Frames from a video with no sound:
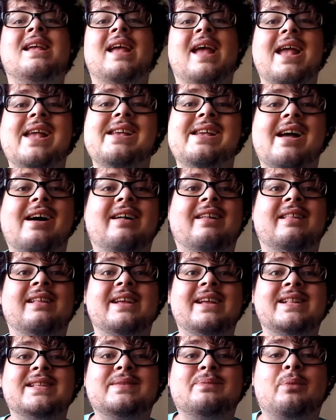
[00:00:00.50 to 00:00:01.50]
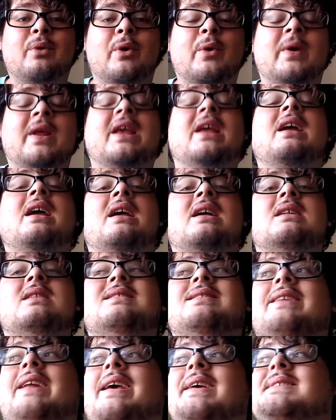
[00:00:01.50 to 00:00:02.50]
Hey y'all, it's Brody.
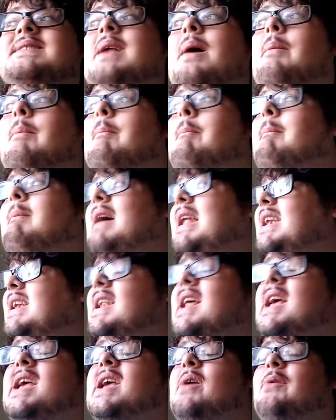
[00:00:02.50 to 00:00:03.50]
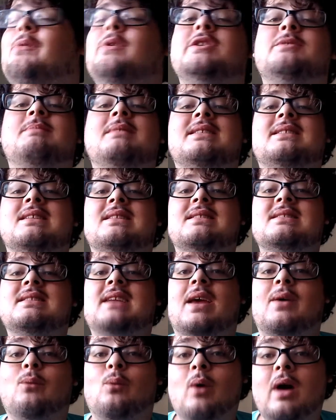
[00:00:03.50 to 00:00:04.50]
Today is Monday, which means it's
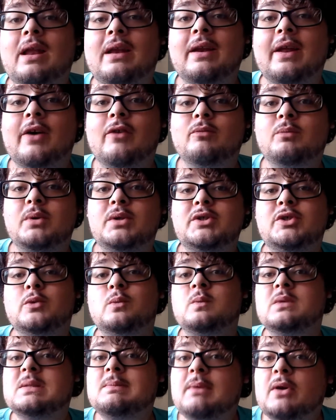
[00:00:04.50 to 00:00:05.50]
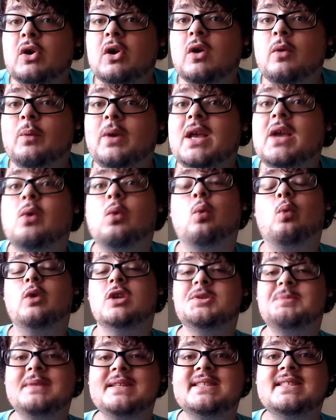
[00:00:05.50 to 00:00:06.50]
day 1 of Booktube Spirit week,
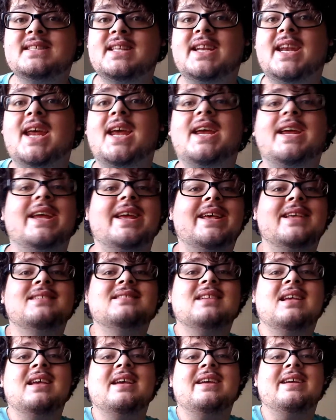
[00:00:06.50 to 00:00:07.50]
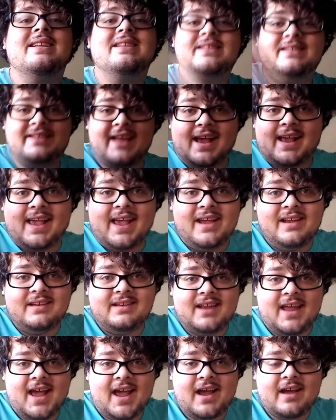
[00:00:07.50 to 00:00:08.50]
which means today is Decade
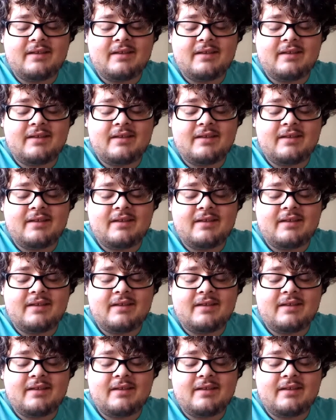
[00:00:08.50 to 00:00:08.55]
Day.